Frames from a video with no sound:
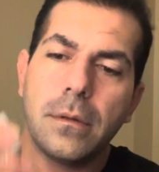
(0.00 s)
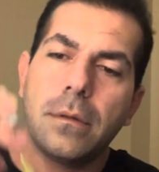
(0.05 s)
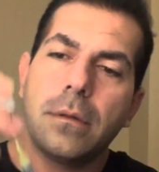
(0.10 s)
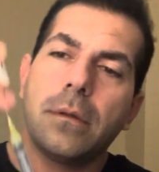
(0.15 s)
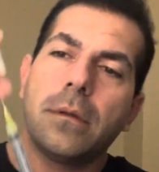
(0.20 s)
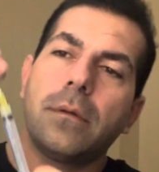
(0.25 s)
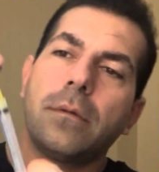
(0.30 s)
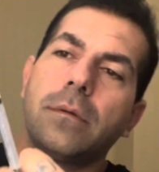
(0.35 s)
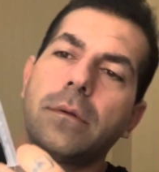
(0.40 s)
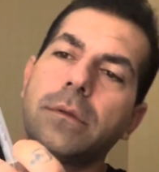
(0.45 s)

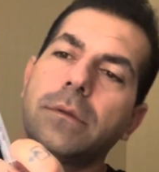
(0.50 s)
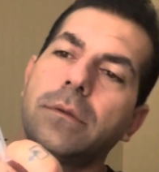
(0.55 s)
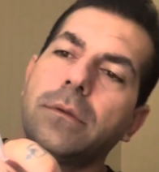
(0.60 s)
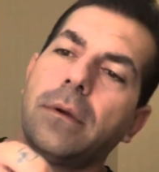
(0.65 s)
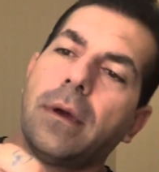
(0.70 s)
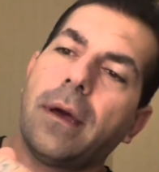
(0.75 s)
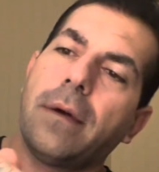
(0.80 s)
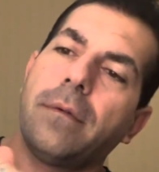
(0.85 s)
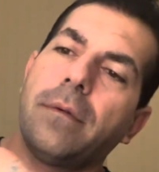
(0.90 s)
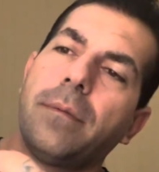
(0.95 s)
And once you
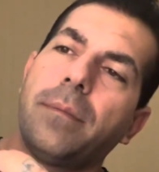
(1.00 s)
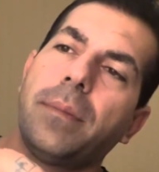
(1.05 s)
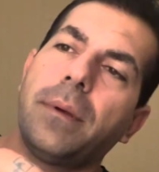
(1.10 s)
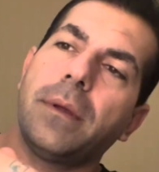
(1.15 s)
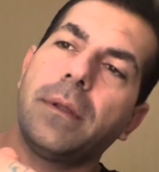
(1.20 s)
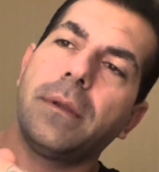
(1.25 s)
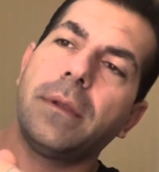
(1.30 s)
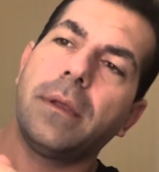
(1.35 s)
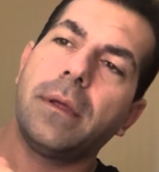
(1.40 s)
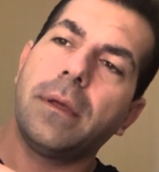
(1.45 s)
have it
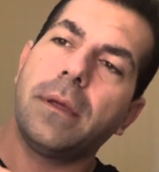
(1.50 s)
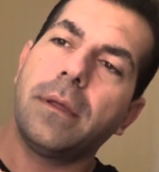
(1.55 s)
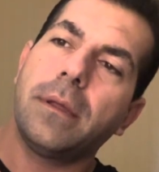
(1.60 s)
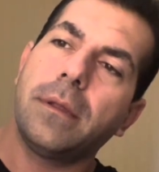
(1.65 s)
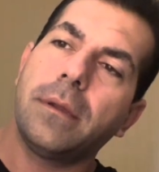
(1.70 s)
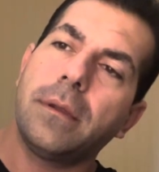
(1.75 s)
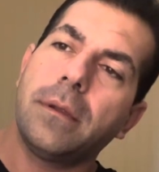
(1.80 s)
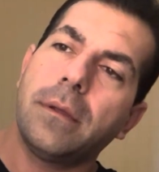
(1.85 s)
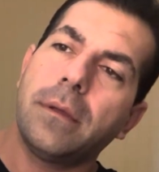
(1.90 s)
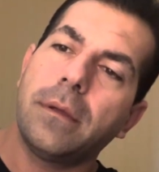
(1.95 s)
pinned
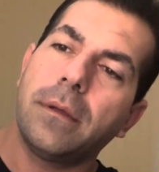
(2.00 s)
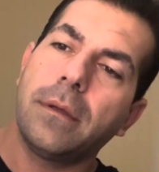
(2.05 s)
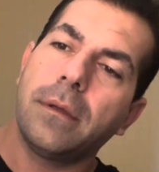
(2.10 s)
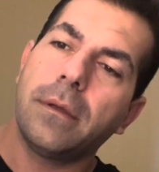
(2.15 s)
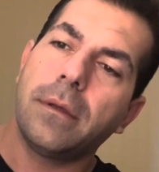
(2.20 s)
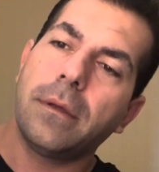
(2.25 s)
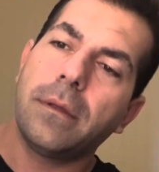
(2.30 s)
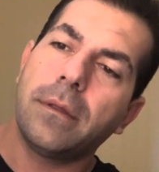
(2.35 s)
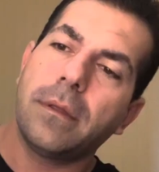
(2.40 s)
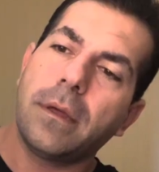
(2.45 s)
in,
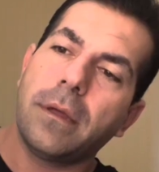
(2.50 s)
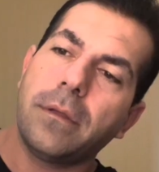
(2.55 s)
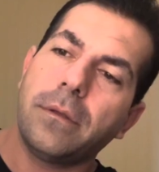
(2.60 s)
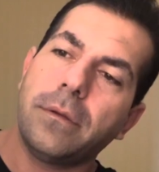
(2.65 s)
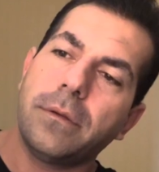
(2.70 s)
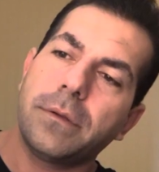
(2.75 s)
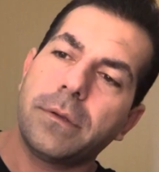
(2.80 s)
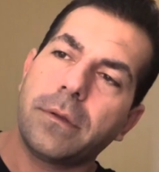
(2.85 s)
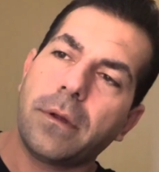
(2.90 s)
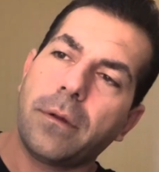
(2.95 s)
then
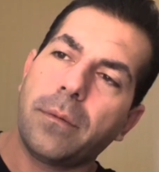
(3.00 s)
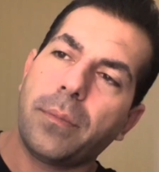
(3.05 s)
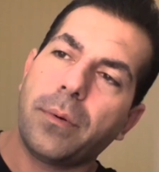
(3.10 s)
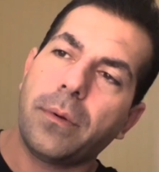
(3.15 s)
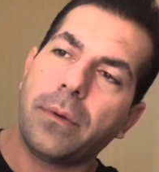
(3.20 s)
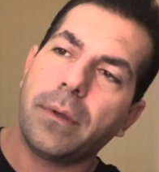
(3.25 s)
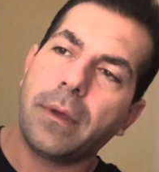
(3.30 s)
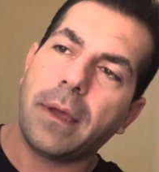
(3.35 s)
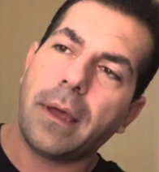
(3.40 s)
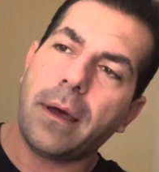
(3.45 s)
you start
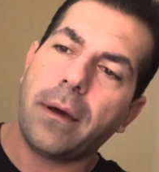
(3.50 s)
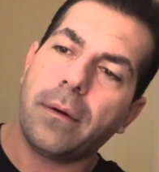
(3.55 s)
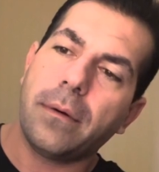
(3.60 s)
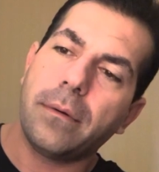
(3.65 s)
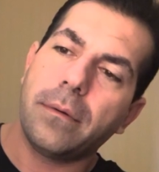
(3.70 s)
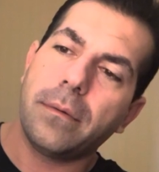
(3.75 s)
pulling out.